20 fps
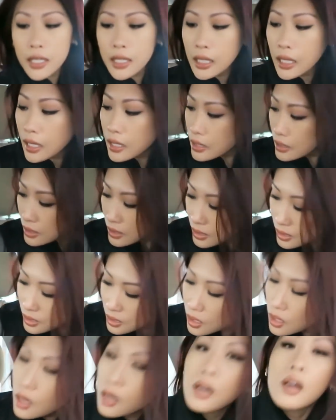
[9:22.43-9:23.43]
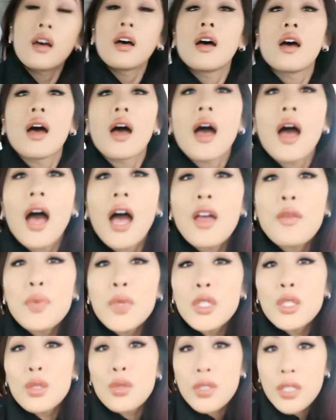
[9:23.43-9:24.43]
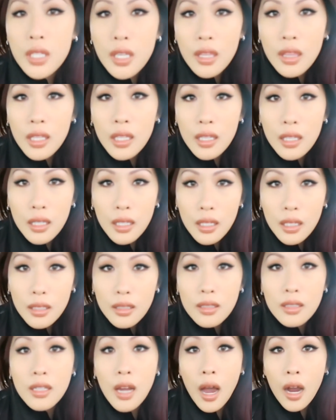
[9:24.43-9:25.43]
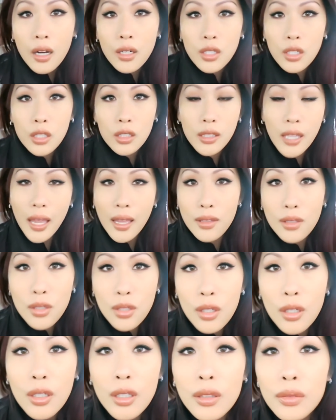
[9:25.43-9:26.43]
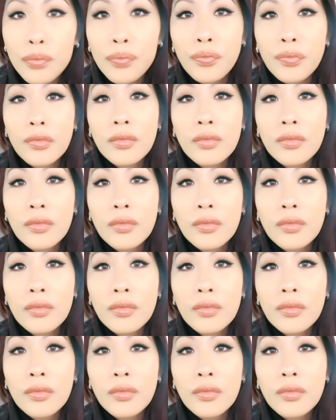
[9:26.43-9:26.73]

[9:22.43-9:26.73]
yes. I've been using the Dr. Lancer